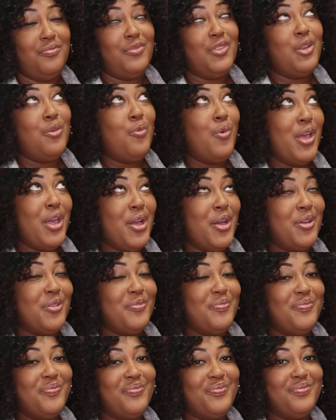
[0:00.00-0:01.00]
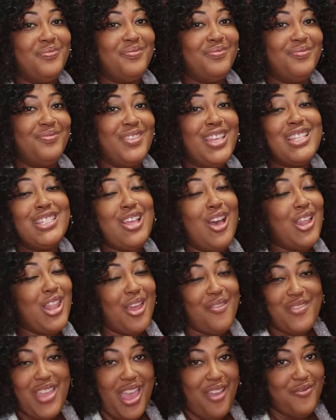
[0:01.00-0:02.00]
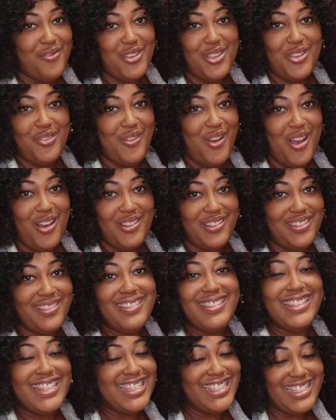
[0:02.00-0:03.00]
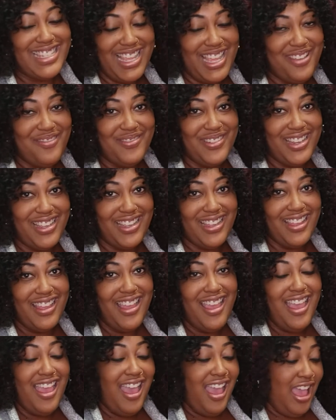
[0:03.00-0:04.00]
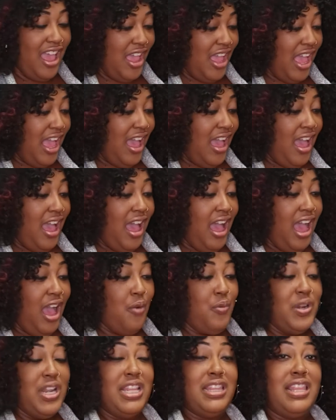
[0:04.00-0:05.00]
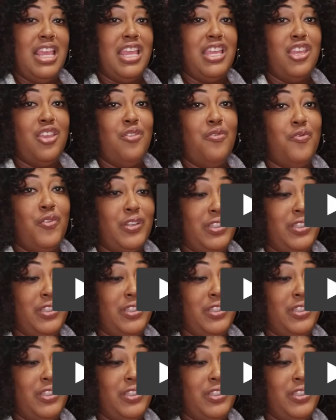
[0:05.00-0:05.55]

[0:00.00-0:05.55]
Well, that's all I've got for you all this evening. I want to thank you for